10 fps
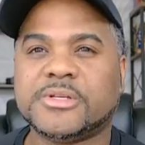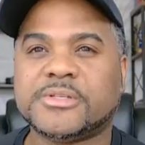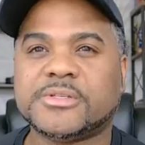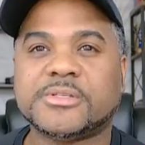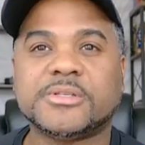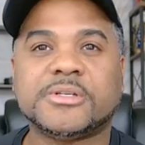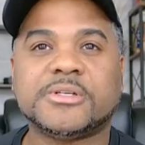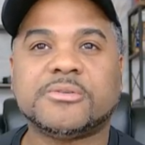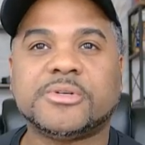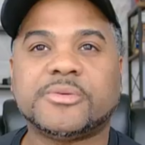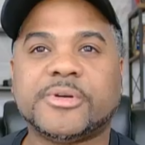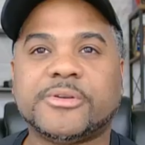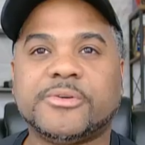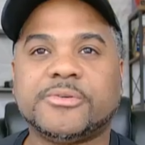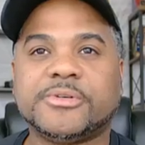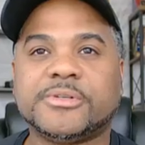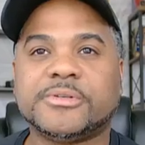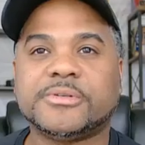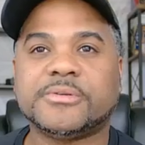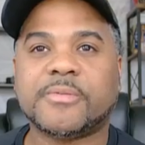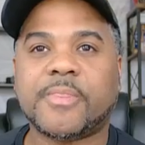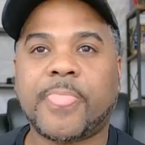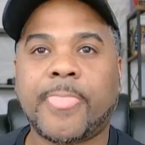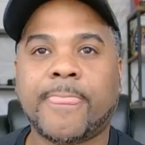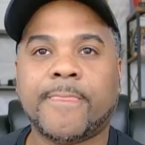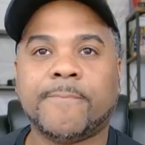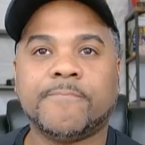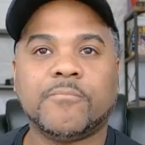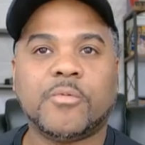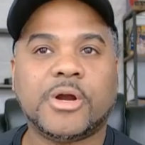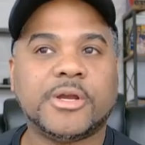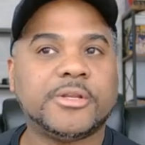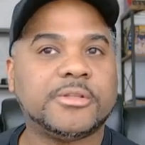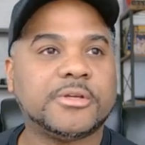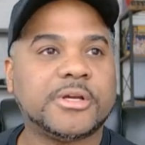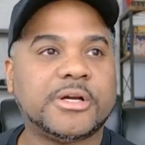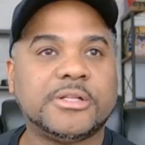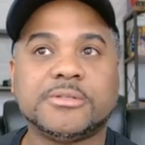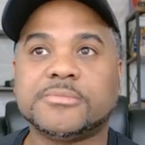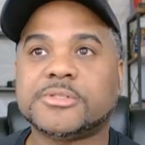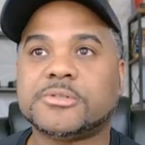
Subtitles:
Let's, what am I doing? widening the columns.